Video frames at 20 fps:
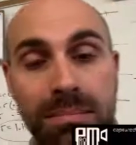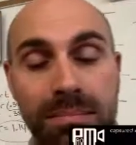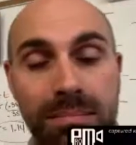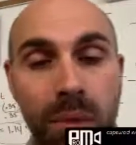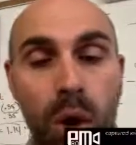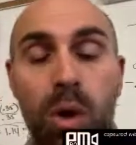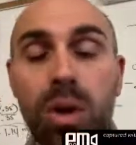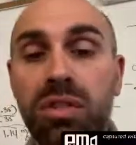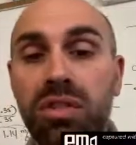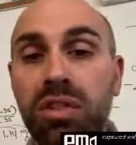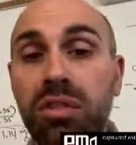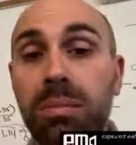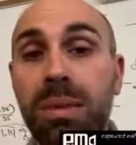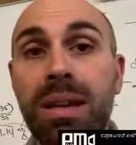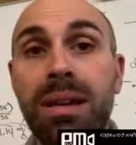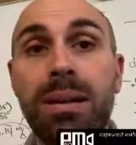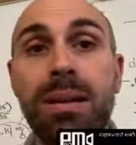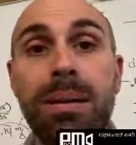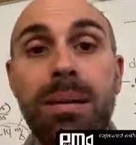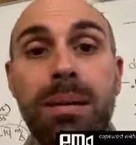or excuse me,
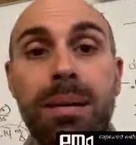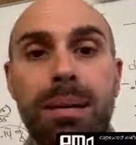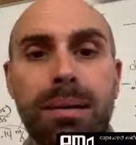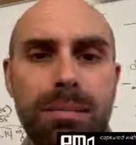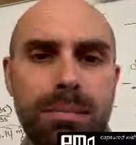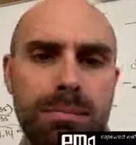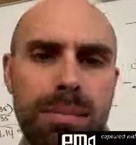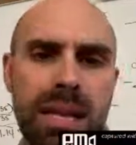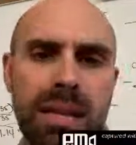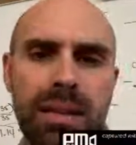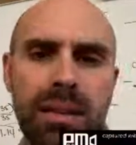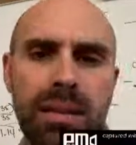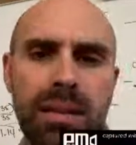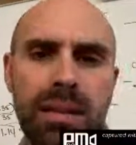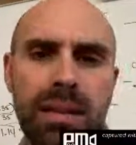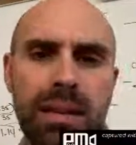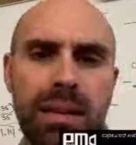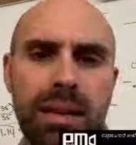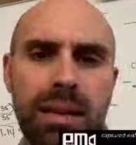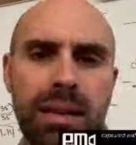
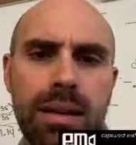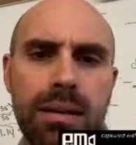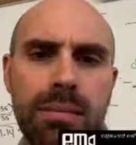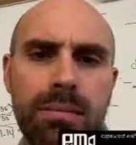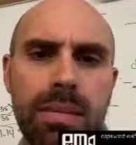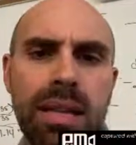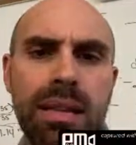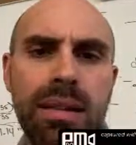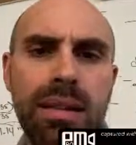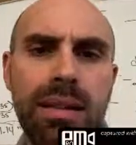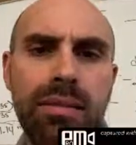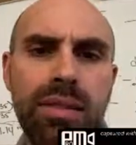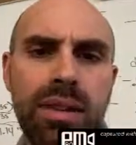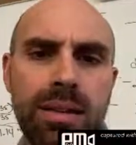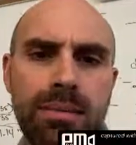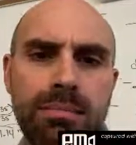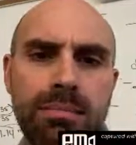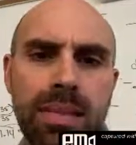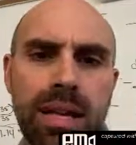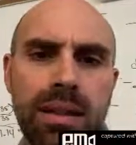
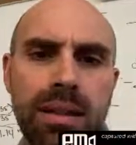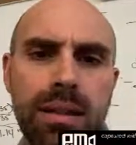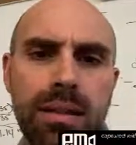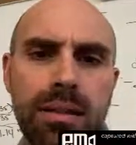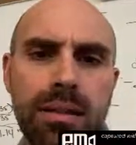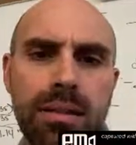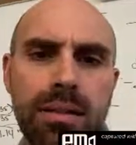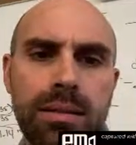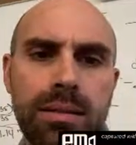mendelevium, I think.